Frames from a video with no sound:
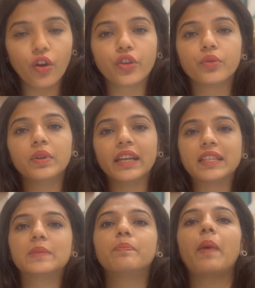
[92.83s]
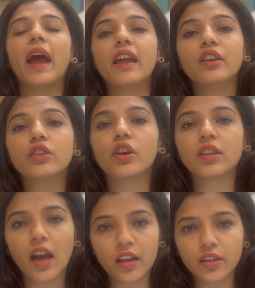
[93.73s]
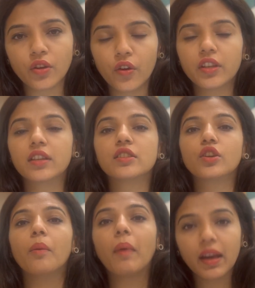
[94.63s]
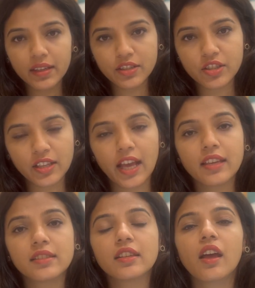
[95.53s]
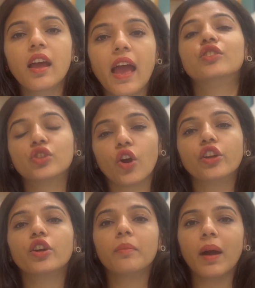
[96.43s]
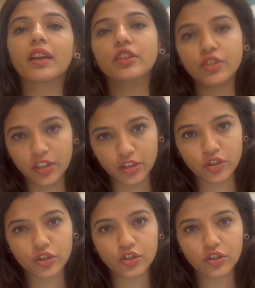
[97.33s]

or you will expand your target audience, your market size, in short, your market reach.